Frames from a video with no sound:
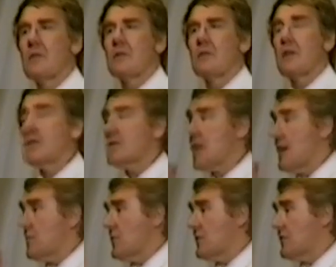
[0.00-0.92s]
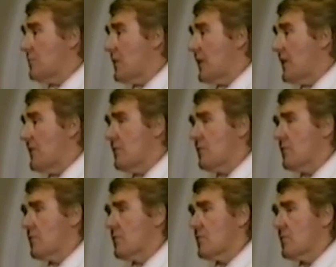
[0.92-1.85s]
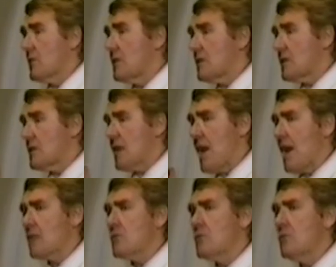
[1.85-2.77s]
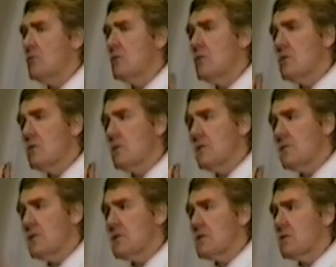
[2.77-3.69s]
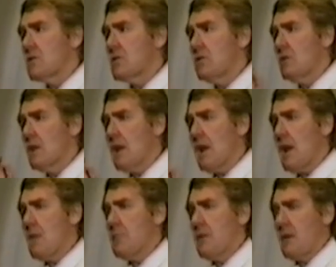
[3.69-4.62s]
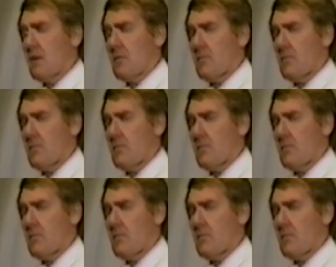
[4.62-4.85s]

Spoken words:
It's not a statement of belief. It is an actual physical happening.